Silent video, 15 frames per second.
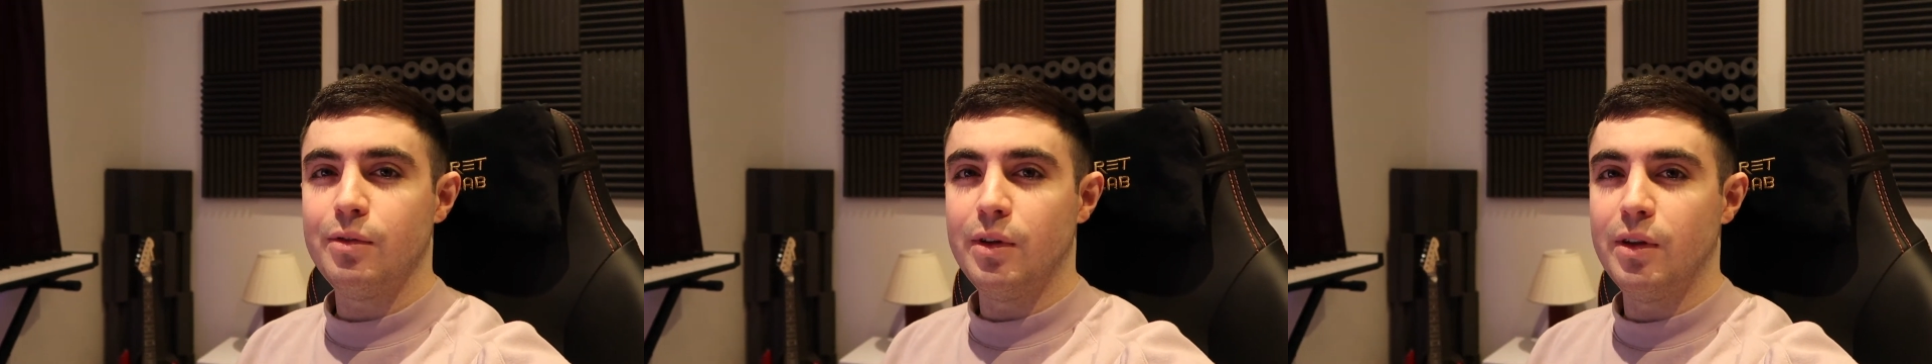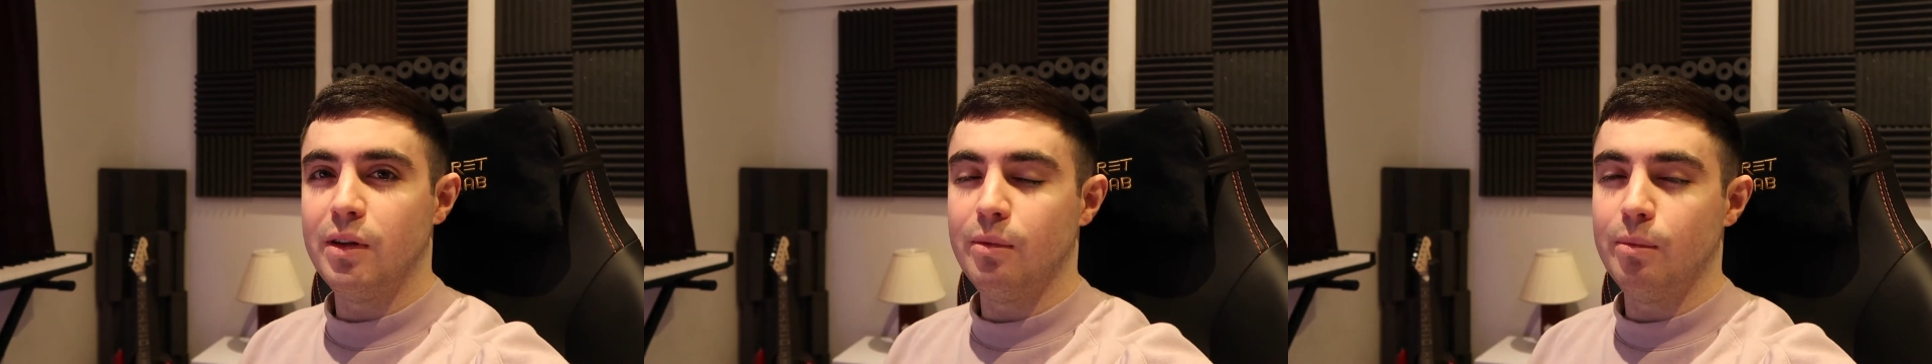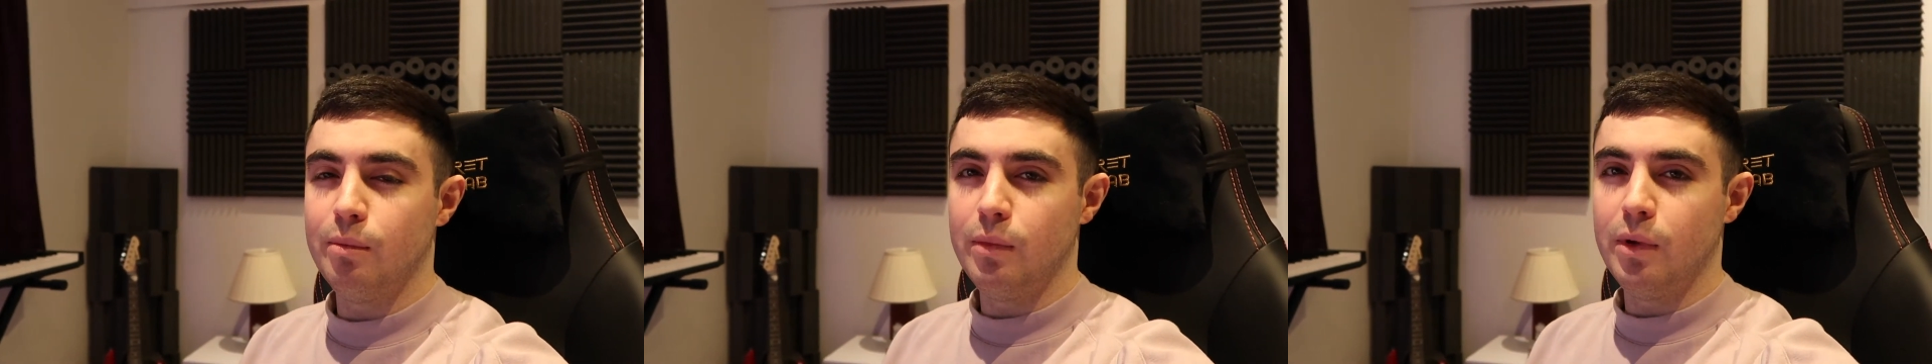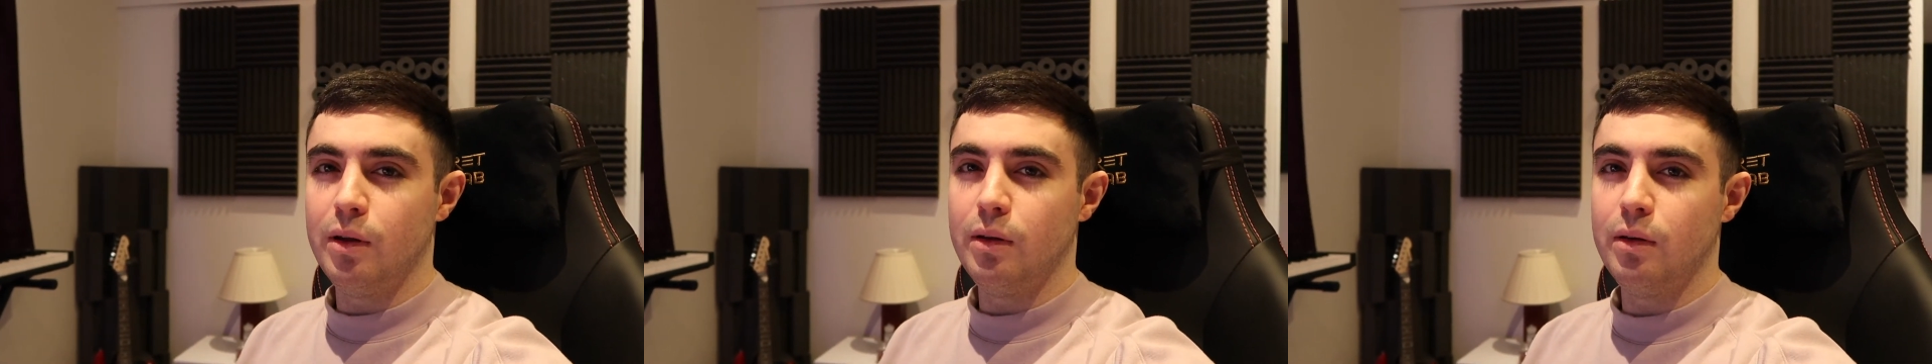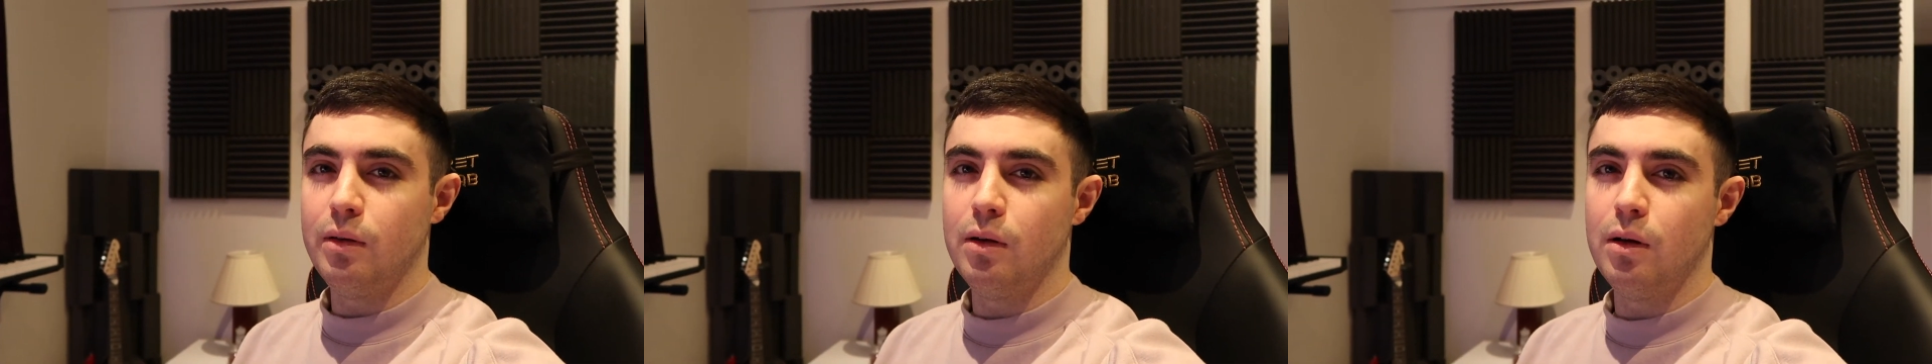in the
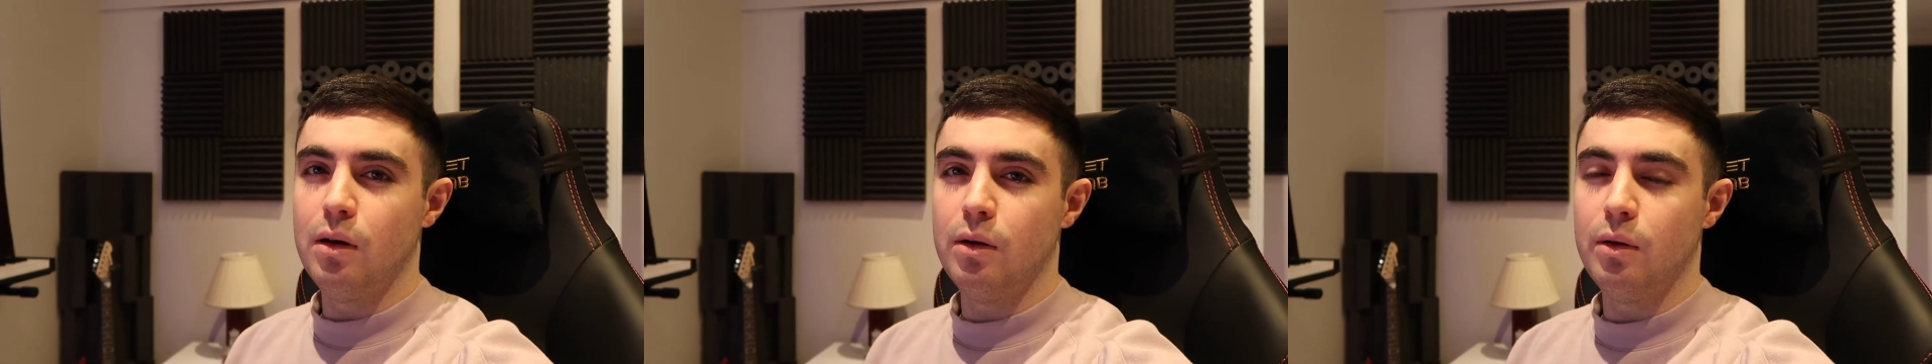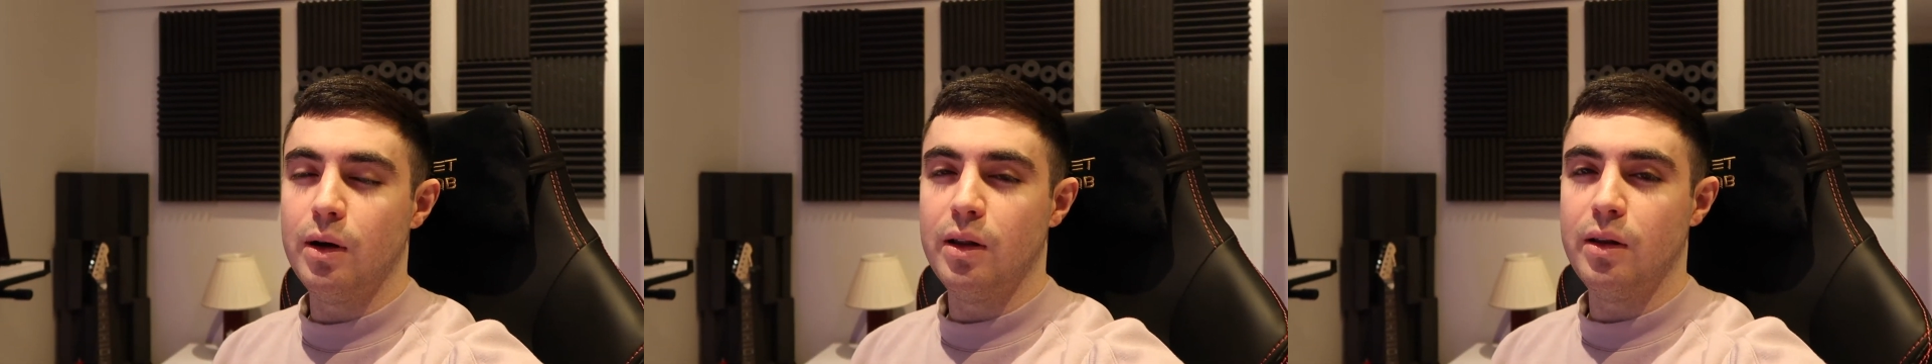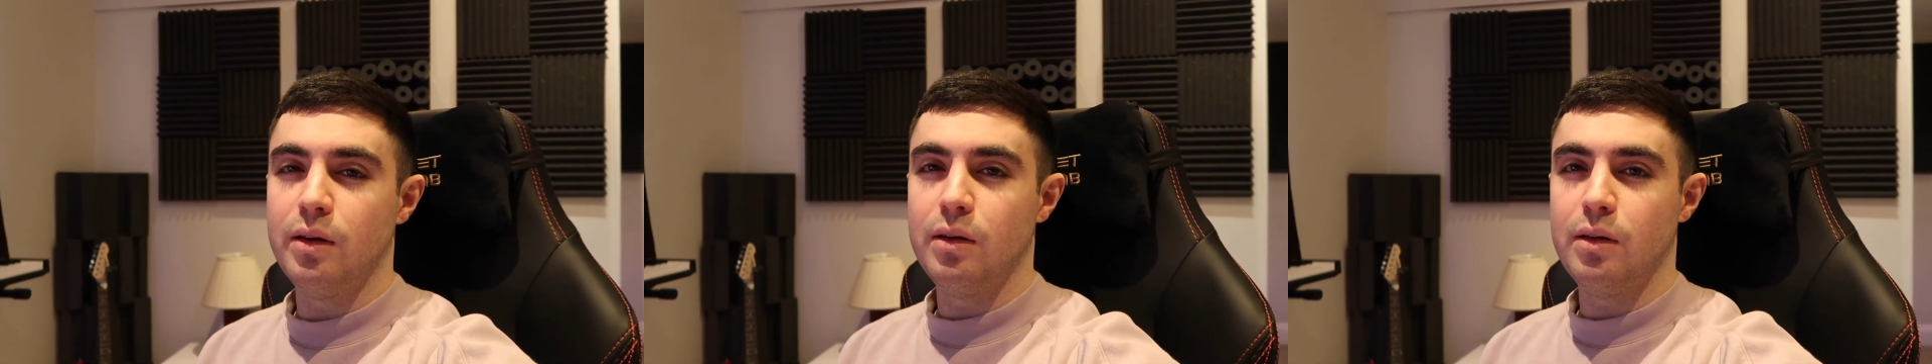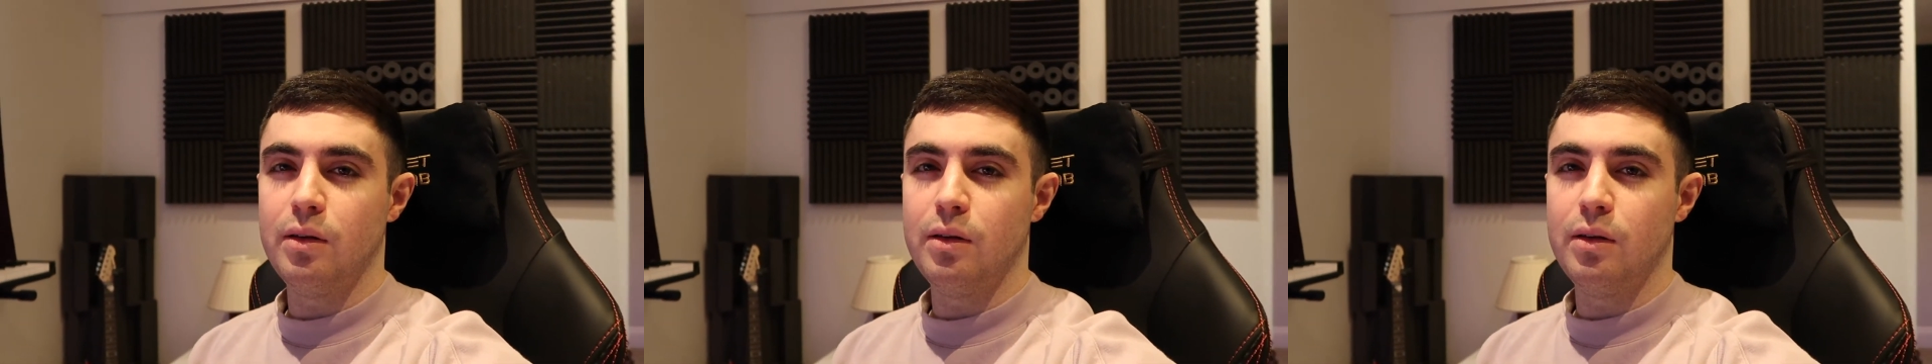mid-low end